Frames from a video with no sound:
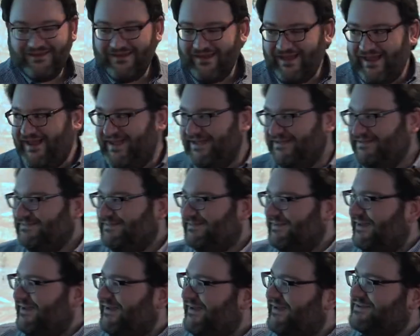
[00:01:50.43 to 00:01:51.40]
And
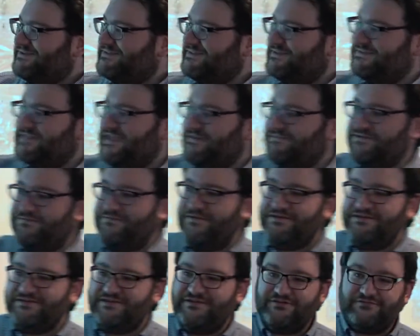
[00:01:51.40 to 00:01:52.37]
the safety
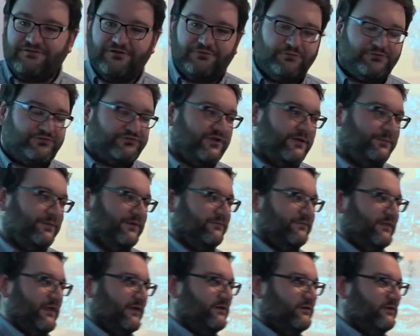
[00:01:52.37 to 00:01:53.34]
features in the grid will trip if
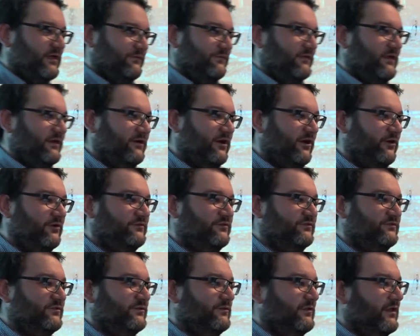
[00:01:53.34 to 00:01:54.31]
that current
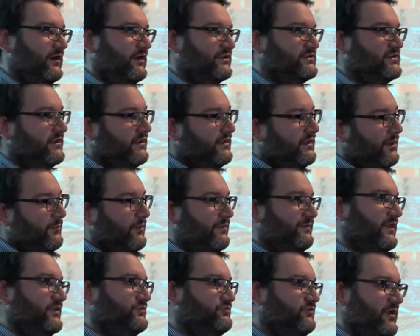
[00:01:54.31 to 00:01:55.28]
is too large.
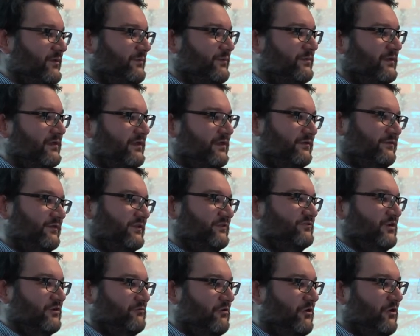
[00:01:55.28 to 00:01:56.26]
When they trip, things
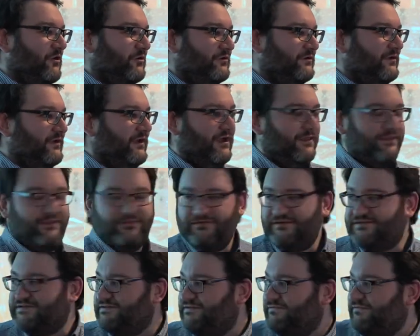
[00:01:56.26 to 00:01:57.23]
go wrong, and
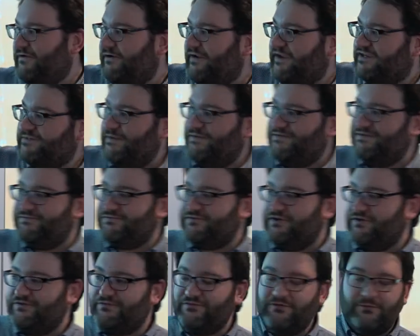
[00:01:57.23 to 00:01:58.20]
this is a very expensive
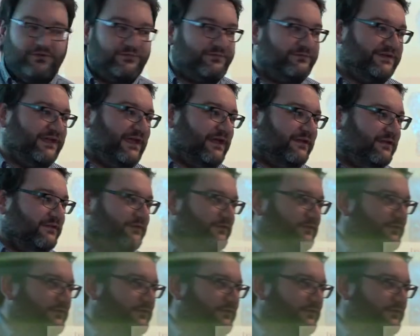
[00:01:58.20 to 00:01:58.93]
transformer from Canada